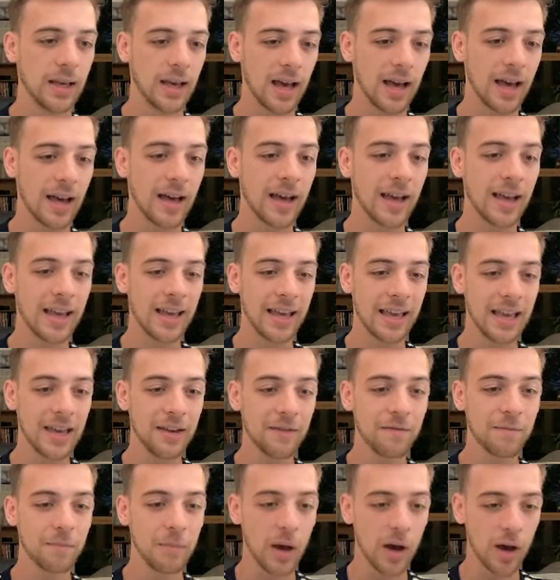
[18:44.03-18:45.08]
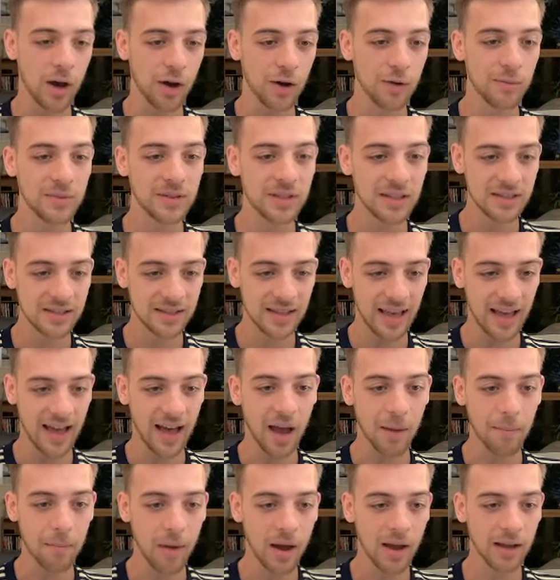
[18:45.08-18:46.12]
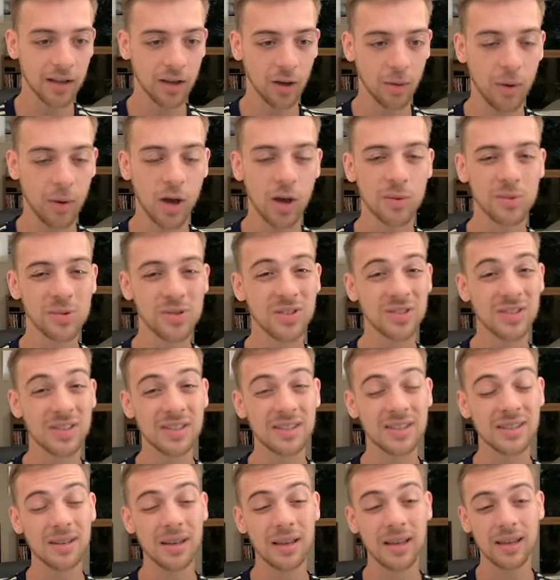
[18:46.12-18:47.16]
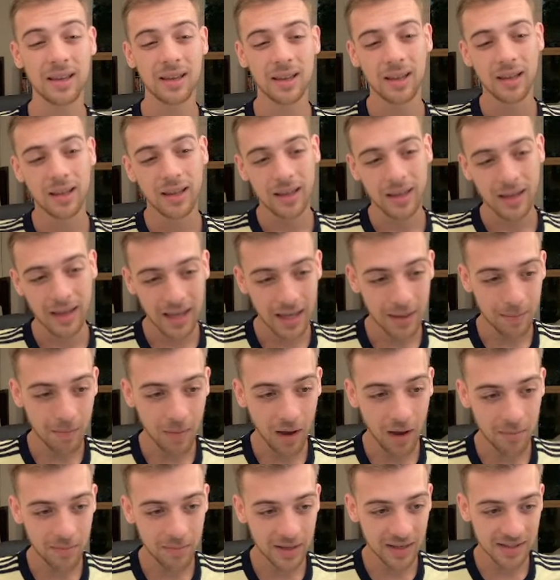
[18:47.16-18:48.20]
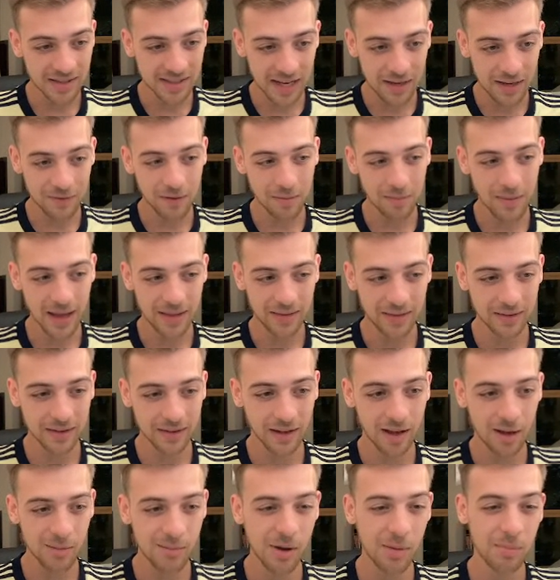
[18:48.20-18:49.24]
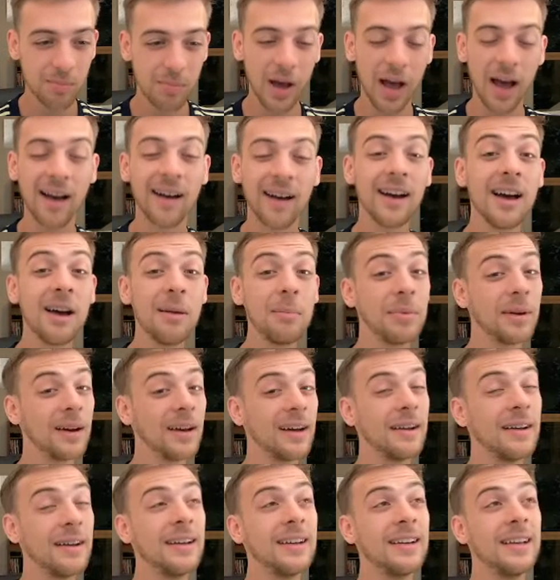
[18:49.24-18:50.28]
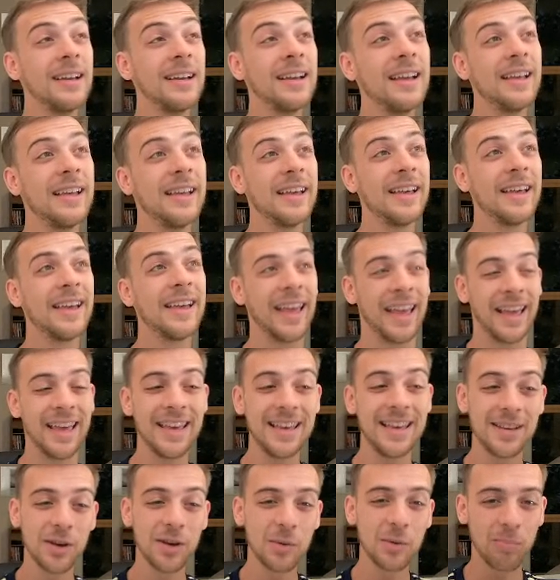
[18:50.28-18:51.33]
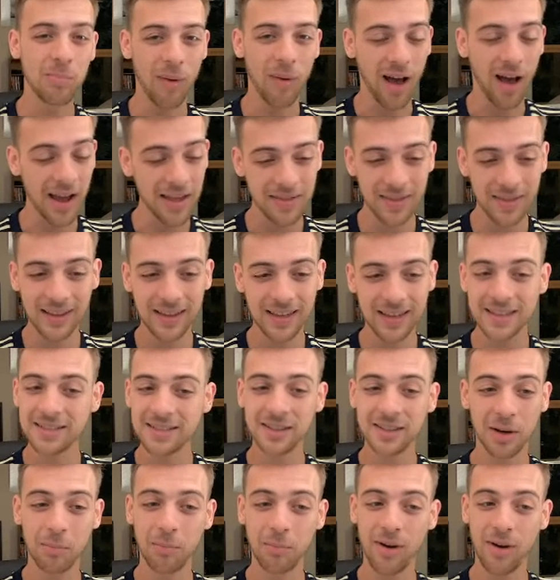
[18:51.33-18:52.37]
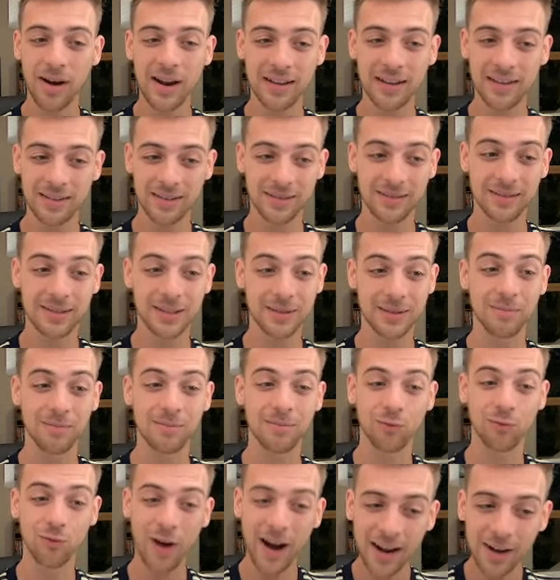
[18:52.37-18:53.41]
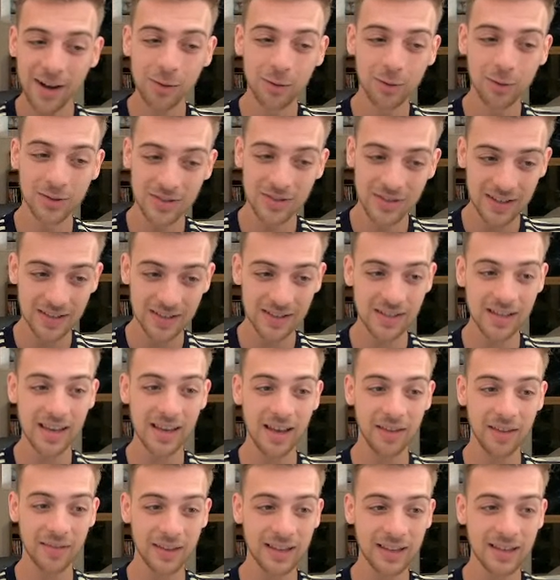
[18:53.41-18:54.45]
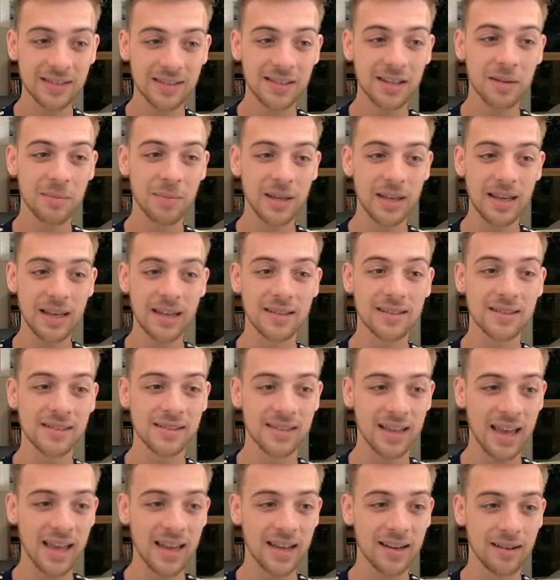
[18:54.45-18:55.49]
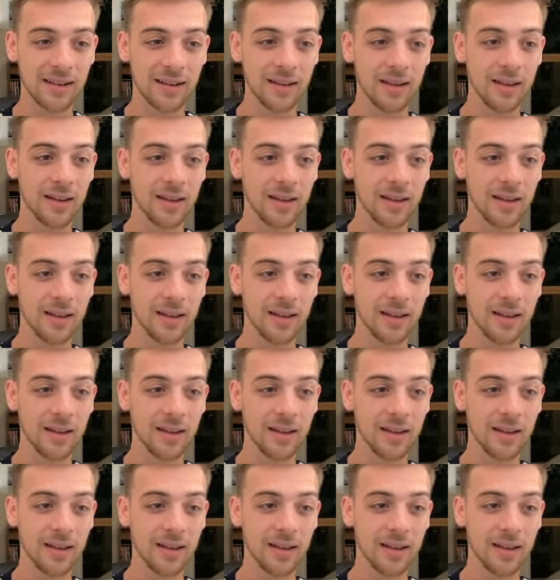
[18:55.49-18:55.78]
If Mahomes is there, I might go Mahomes because it might be a safer bet than Herbert. But Herbert, I think he's going to break some records this year. I think he's going to be insane.